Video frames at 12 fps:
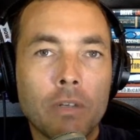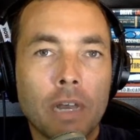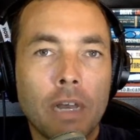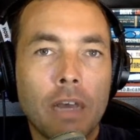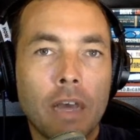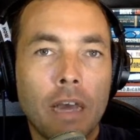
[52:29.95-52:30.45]

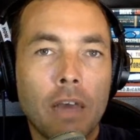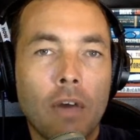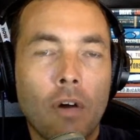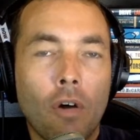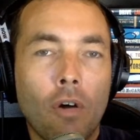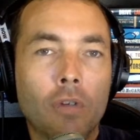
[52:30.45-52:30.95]
like a
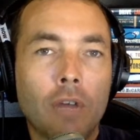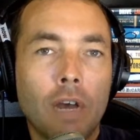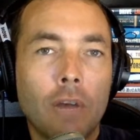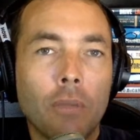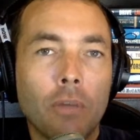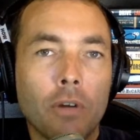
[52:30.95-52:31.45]

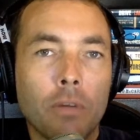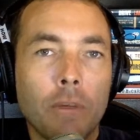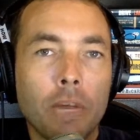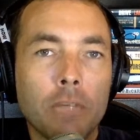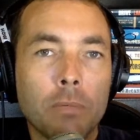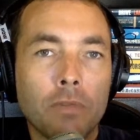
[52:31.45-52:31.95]
all-time third
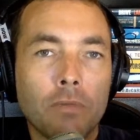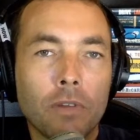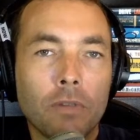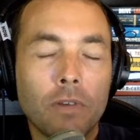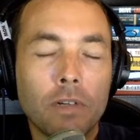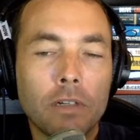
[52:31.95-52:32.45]
baseman for
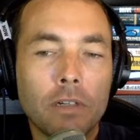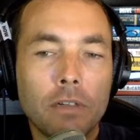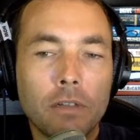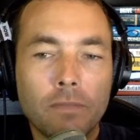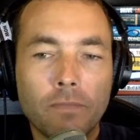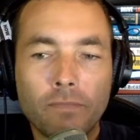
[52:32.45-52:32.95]
the
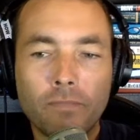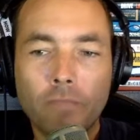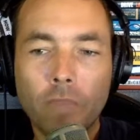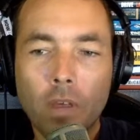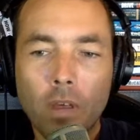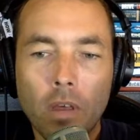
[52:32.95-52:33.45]
Phillies.
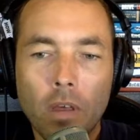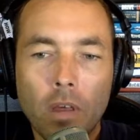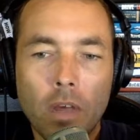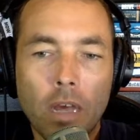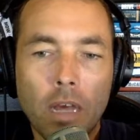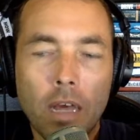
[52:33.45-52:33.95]

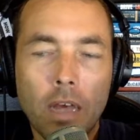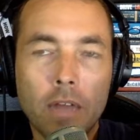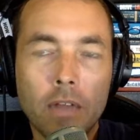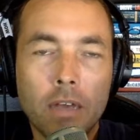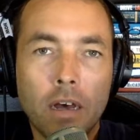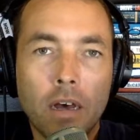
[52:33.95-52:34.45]
And